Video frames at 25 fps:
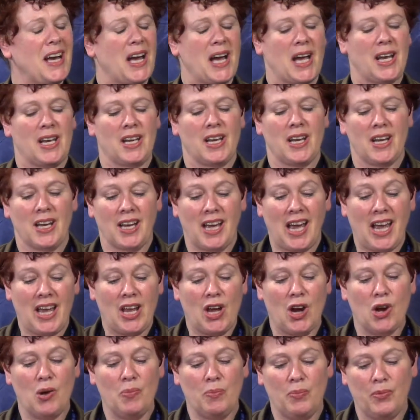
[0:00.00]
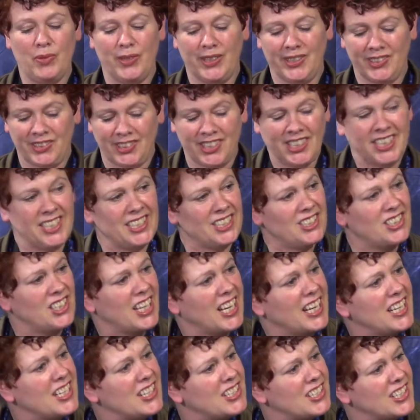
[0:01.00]
I hope we'll see a
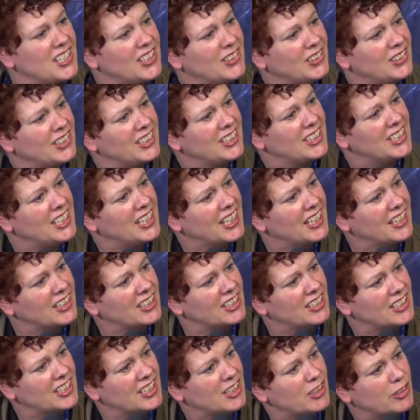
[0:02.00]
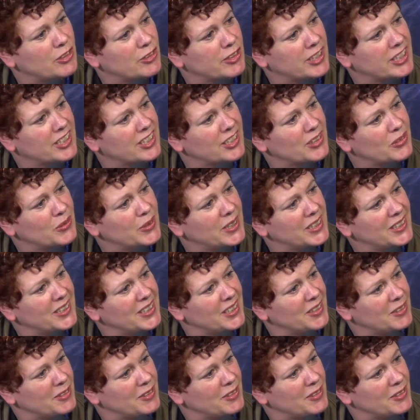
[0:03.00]
change in all the other industries as well.